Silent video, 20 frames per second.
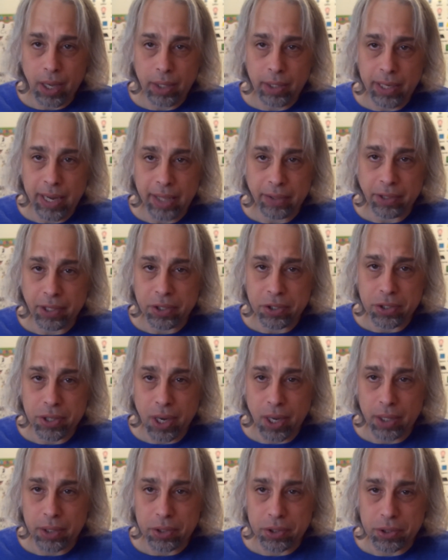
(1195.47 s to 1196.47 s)
get this
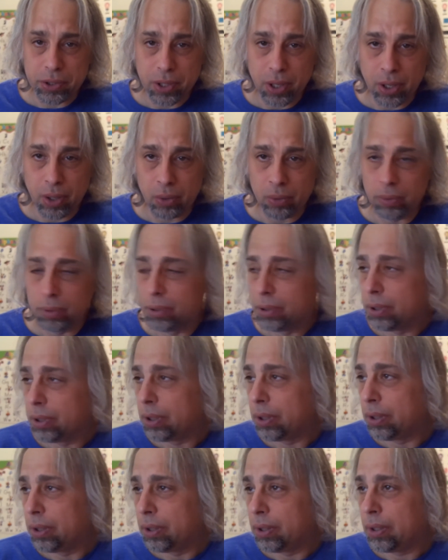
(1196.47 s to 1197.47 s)
done. So
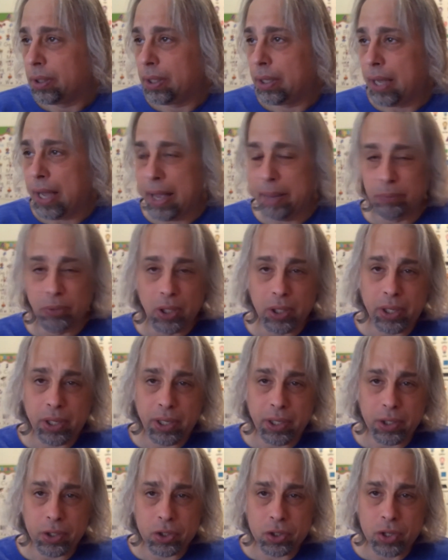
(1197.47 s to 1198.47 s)
I'm
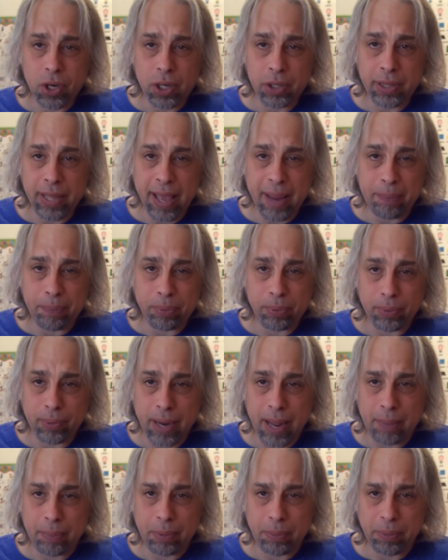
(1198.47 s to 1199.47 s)
looking to start that
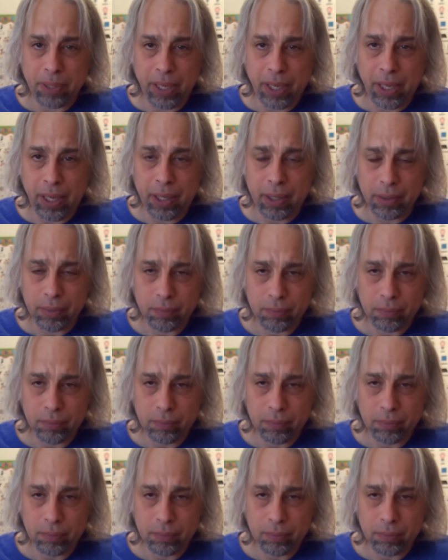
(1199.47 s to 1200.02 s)
probably